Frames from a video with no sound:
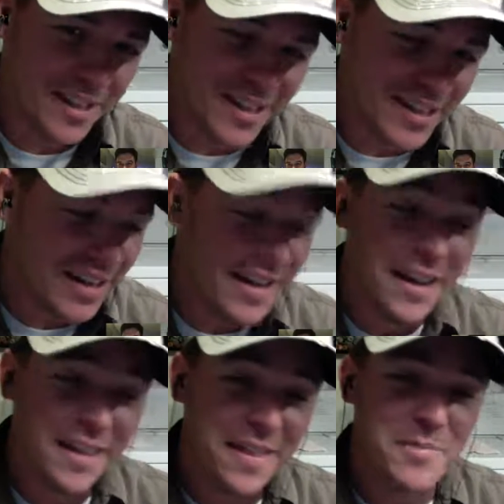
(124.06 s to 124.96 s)
it,
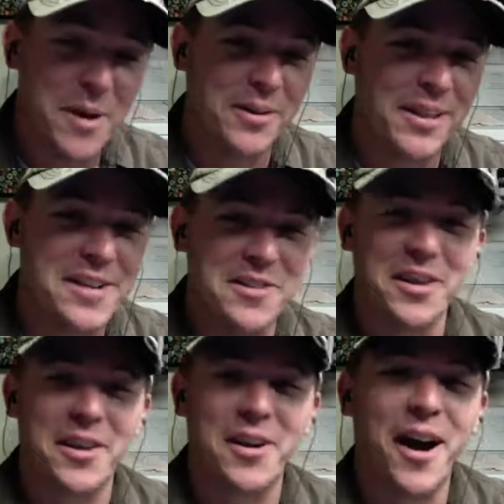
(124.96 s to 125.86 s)
they barrel aged
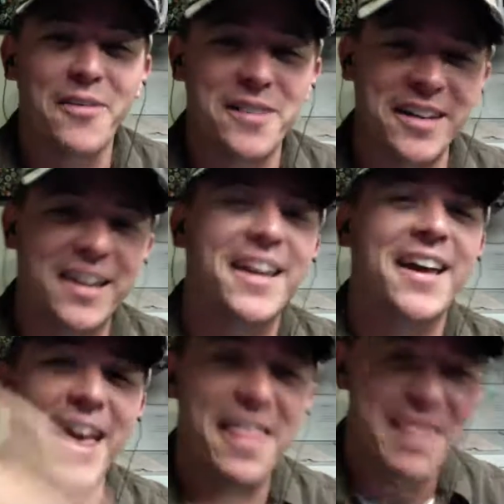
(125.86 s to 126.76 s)
the coffee
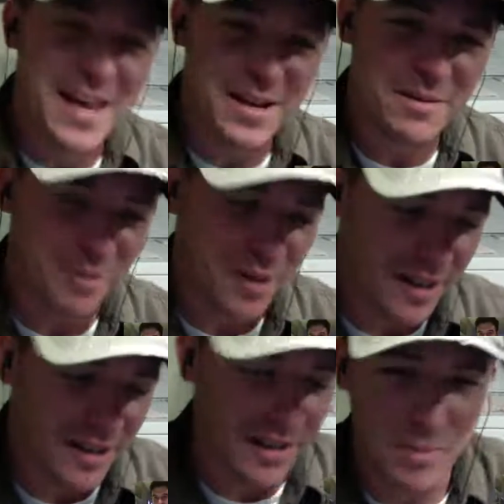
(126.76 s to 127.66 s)
and then put it
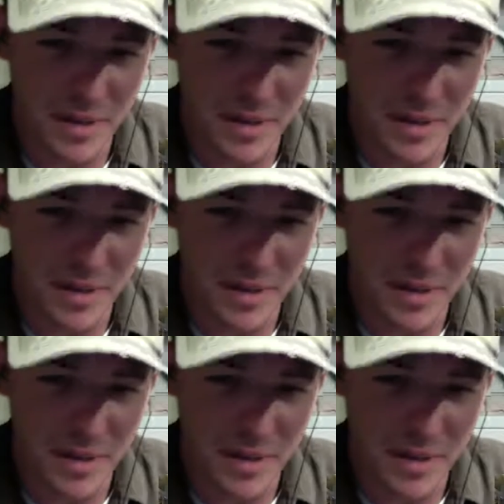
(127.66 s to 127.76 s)
in the beer.